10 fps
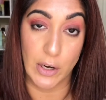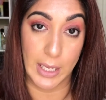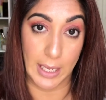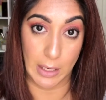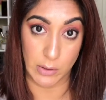And
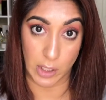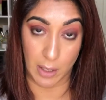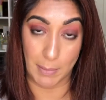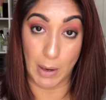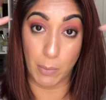again, I'll
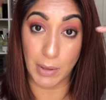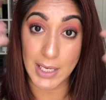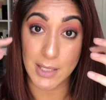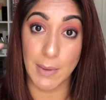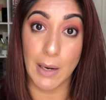talk about
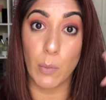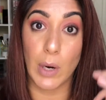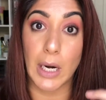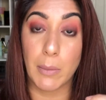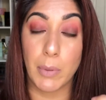placement and
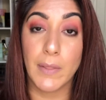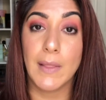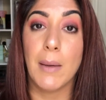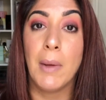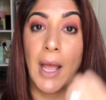where to put
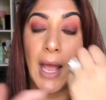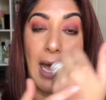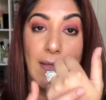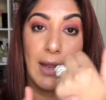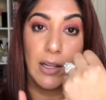them,
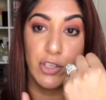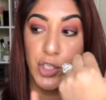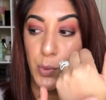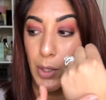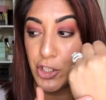and then I'll
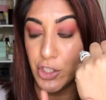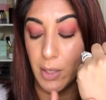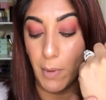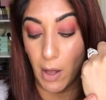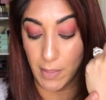just swatch
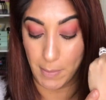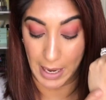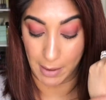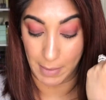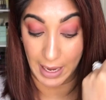them on the
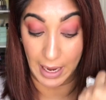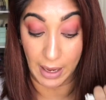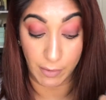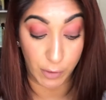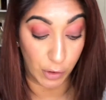back of my
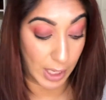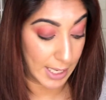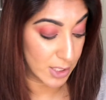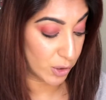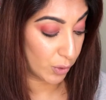hand for you
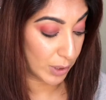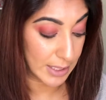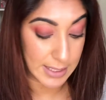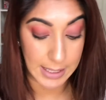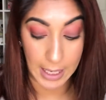guys so you
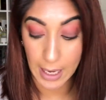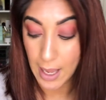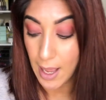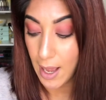can see.